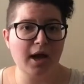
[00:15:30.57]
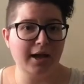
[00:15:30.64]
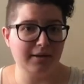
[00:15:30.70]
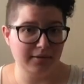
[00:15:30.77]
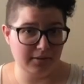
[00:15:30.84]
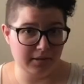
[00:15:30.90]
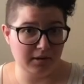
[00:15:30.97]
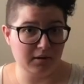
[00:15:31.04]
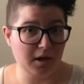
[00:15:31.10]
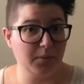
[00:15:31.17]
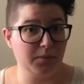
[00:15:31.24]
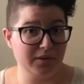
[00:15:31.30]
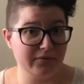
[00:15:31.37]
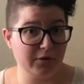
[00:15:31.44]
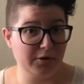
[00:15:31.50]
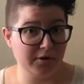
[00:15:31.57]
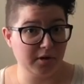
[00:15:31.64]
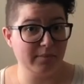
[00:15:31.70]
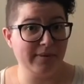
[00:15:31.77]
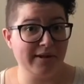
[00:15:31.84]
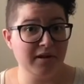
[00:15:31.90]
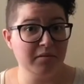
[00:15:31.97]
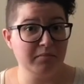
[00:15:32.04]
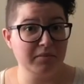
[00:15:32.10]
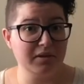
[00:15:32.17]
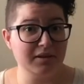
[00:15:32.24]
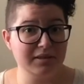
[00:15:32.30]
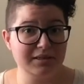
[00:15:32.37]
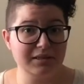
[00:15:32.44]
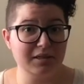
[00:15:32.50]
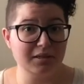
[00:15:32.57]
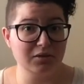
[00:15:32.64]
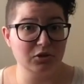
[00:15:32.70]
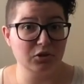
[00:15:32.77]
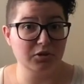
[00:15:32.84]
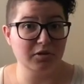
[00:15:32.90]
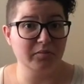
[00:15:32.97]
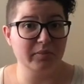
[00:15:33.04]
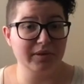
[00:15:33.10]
I think I would have heard about it because there should have